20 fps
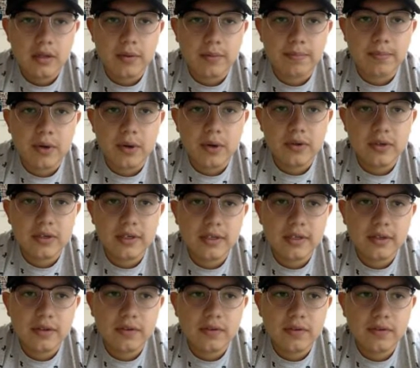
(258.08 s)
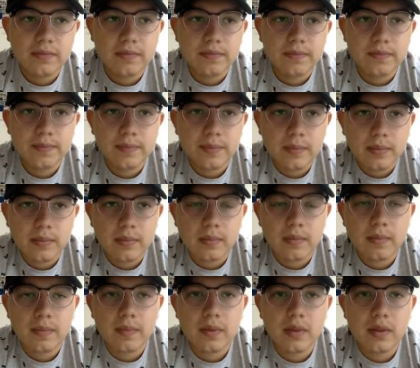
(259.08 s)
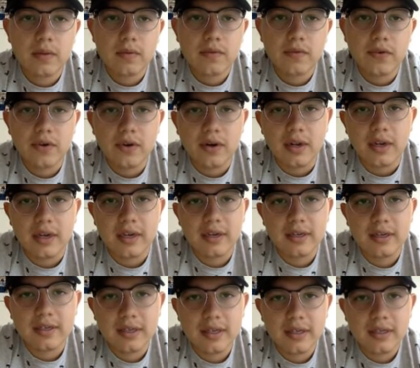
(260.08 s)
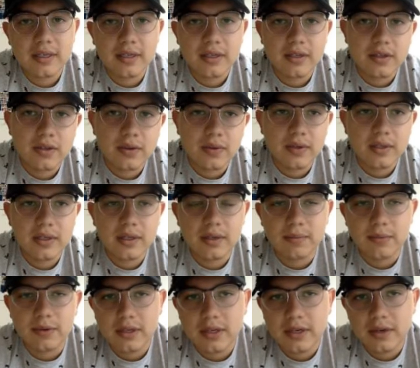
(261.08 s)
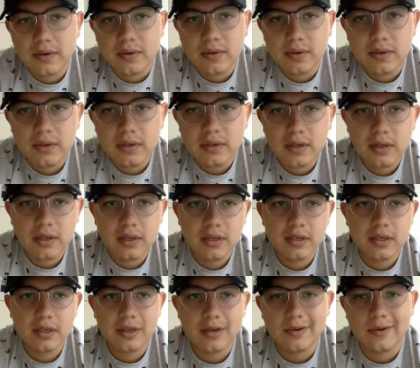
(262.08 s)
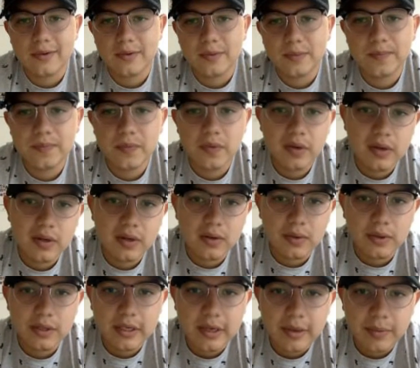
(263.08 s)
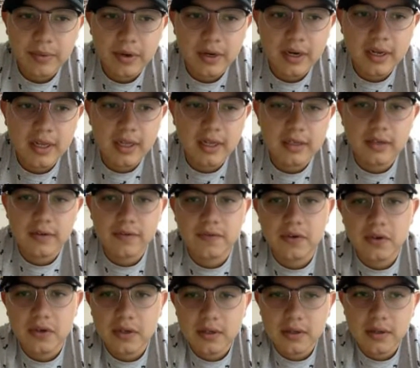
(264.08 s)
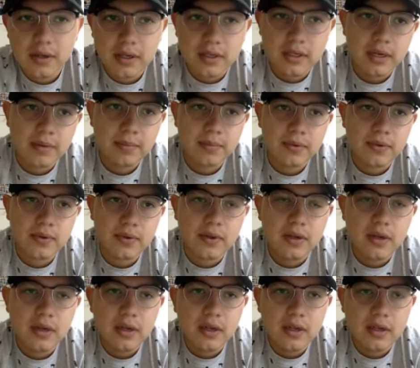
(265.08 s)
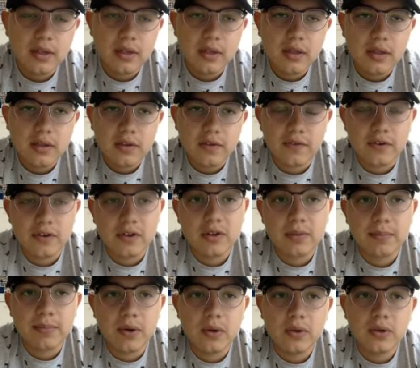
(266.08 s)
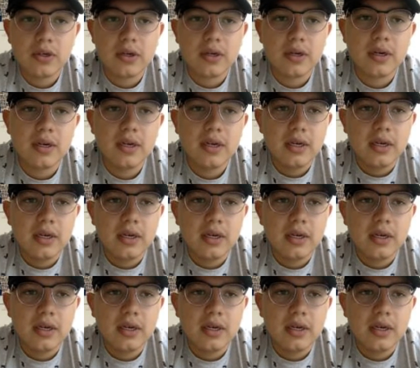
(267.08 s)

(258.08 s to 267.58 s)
approaches for like assessing students and materials. So you can do it separately. That's the first example, first approach.